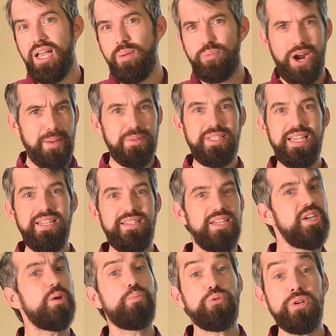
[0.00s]
Perhaps they
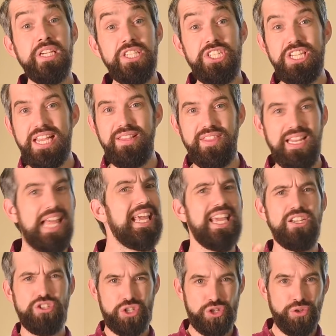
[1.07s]
didn't appreciate the like
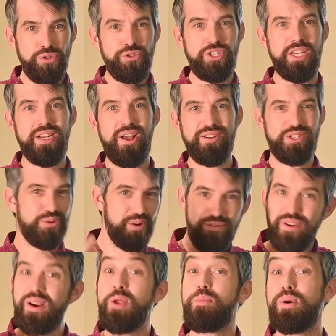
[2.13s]
intrusion onto a
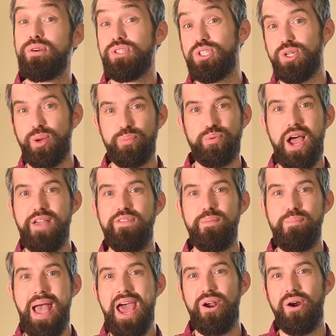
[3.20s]
very personal and private
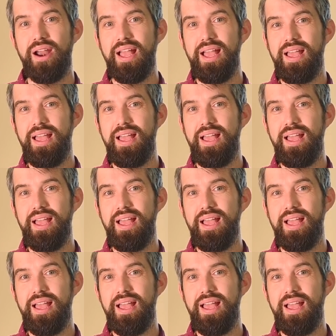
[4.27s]
matter.